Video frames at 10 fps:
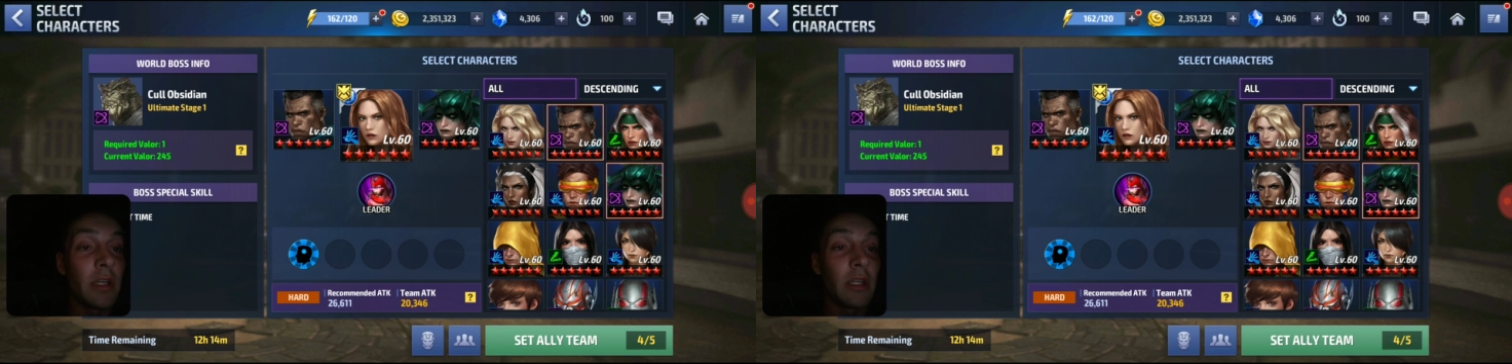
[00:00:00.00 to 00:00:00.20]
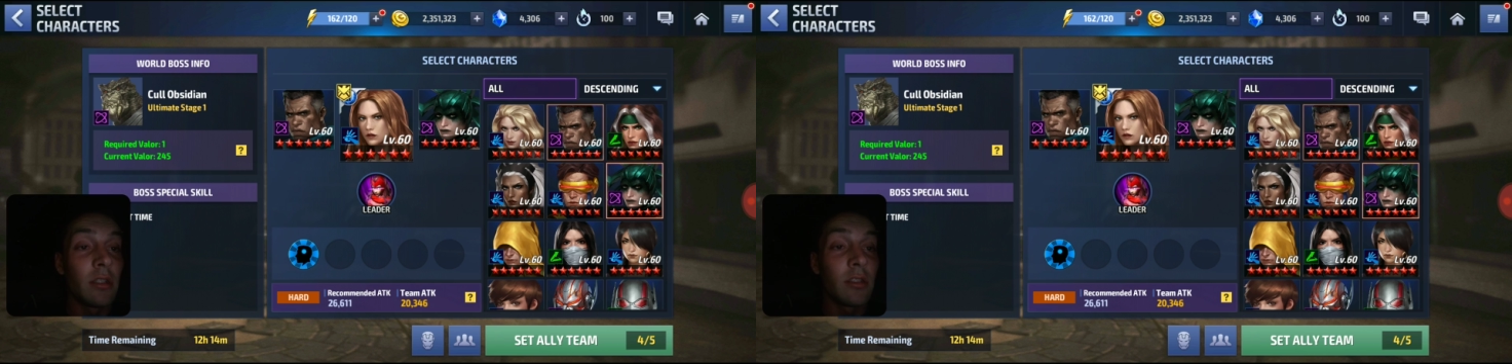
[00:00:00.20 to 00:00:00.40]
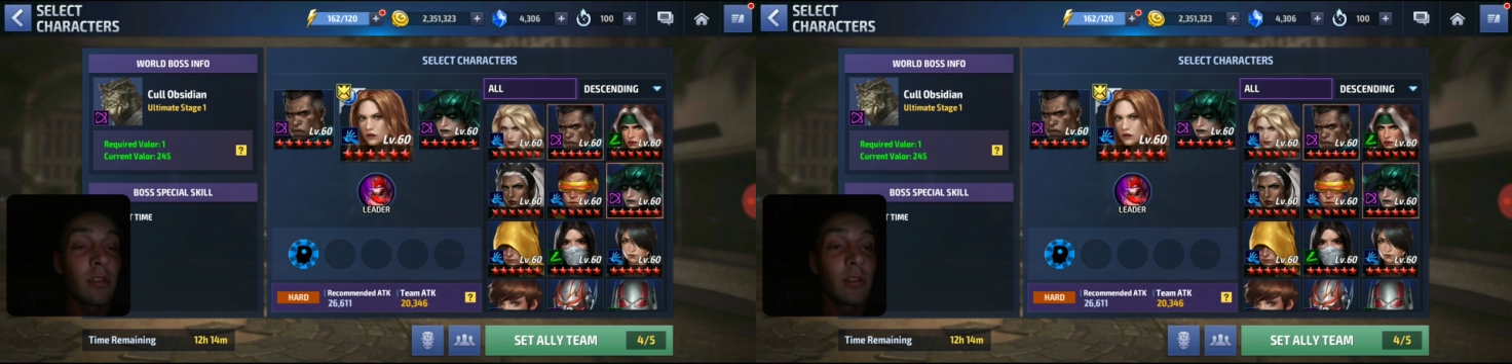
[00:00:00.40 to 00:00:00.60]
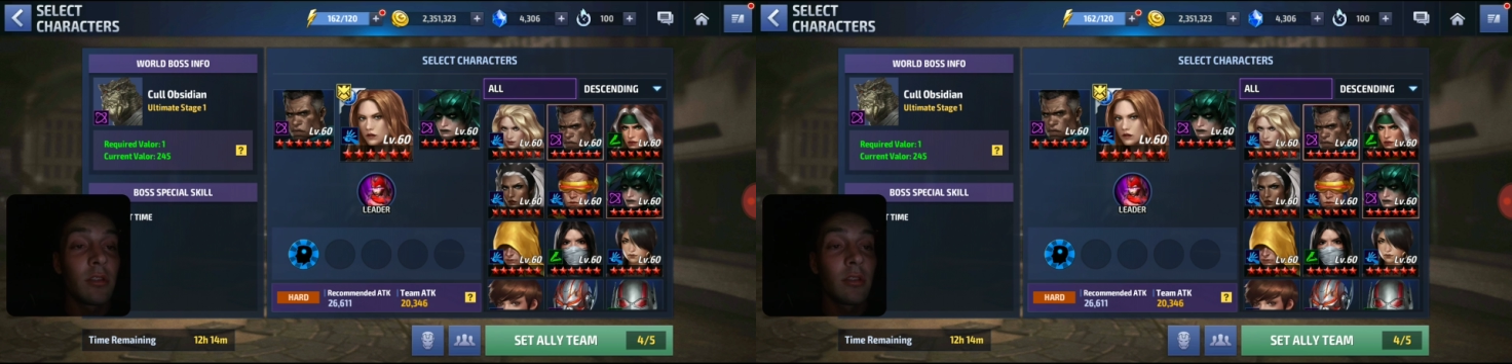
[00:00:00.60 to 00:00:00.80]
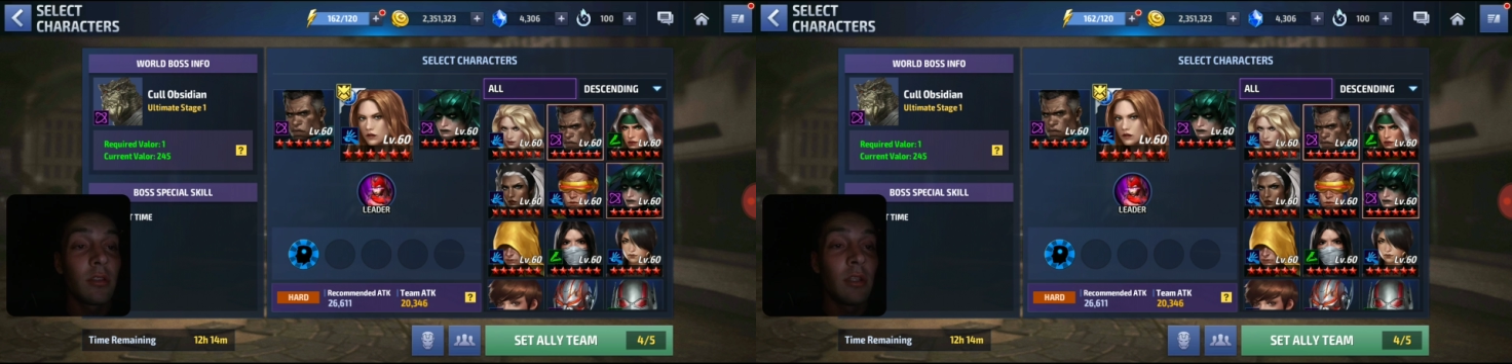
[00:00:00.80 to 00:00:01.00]
because
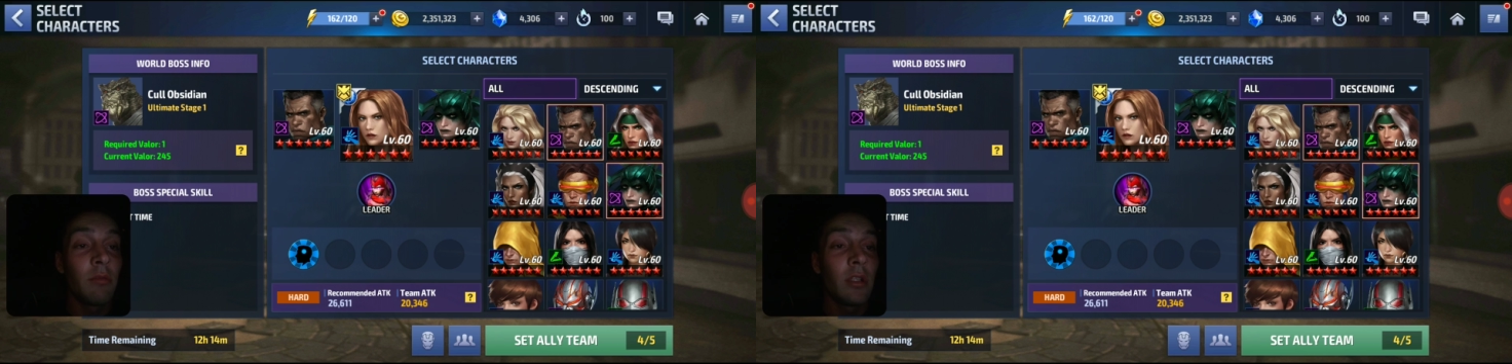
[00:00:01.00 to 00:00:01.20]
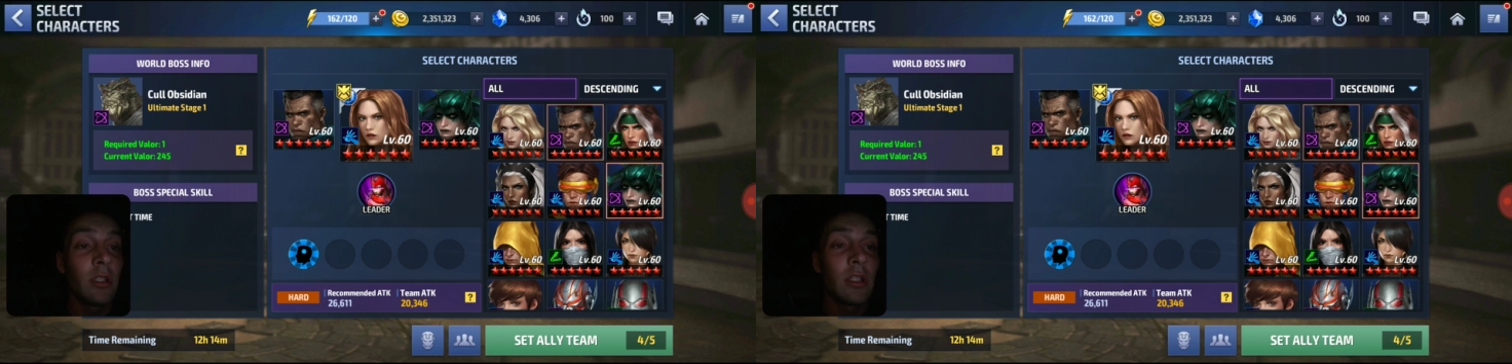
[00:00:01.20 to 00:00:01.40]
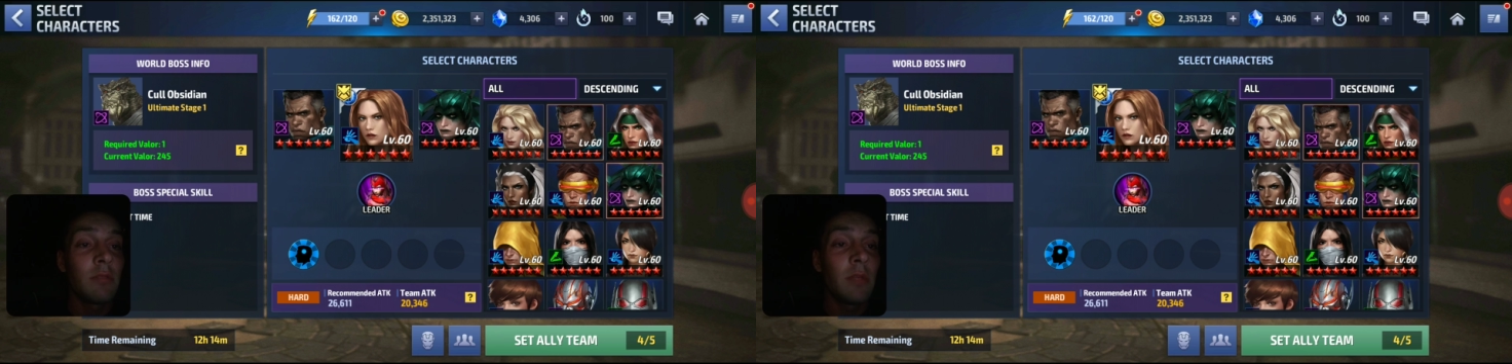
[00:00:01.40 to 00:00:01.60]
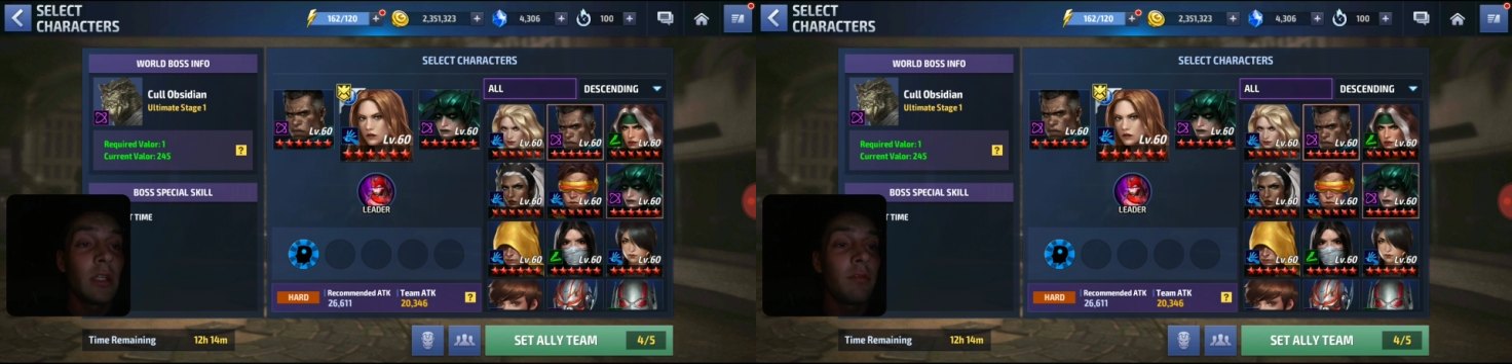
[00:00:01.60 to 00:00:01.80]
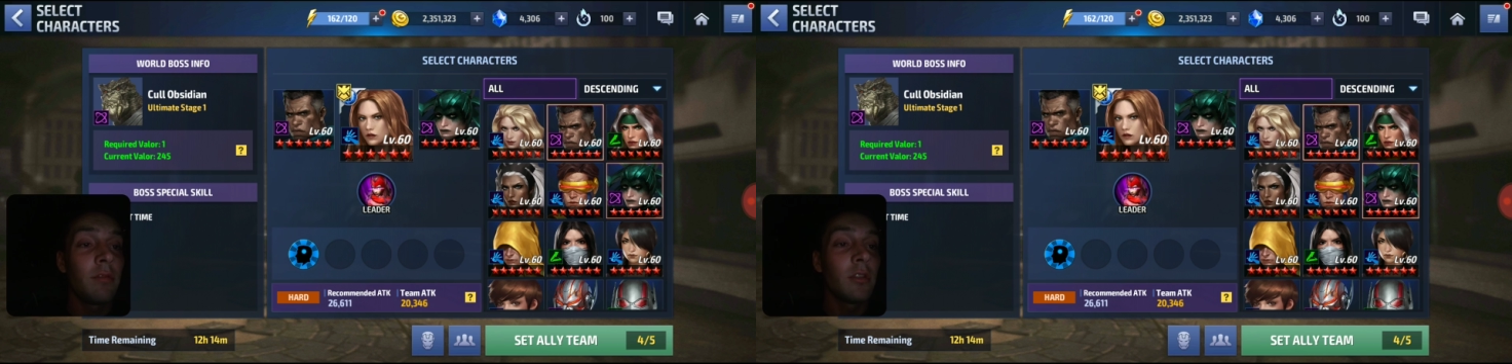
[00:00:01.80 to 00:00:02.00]
it really doesn't make
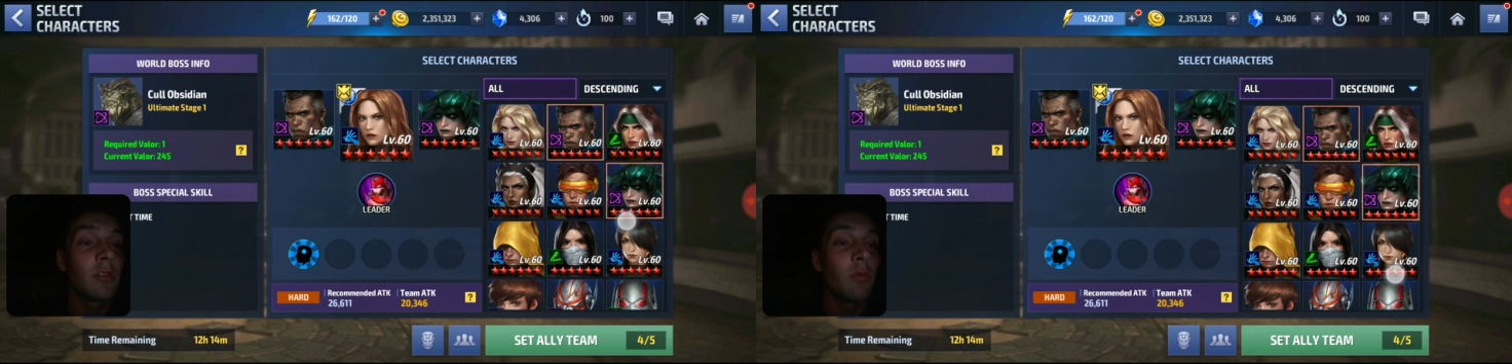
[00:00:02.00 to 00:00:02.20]
a difference.